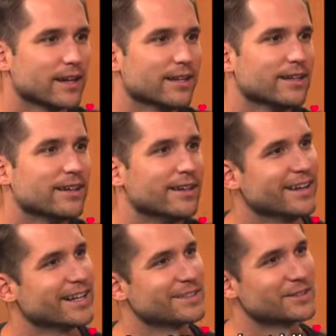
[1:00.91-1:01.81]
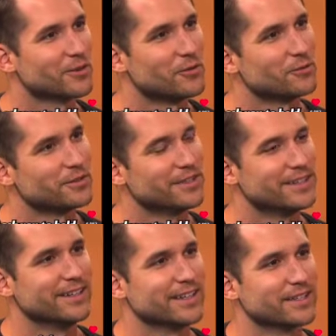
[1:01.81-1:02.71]
I didn't ask you to hold
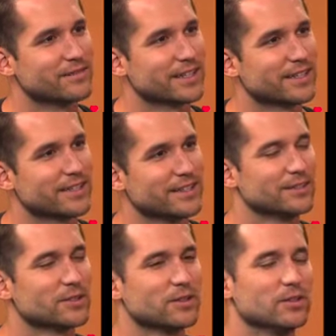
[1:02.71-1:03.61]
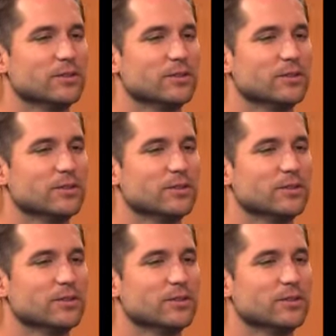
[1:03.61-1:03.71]
any of that. So you,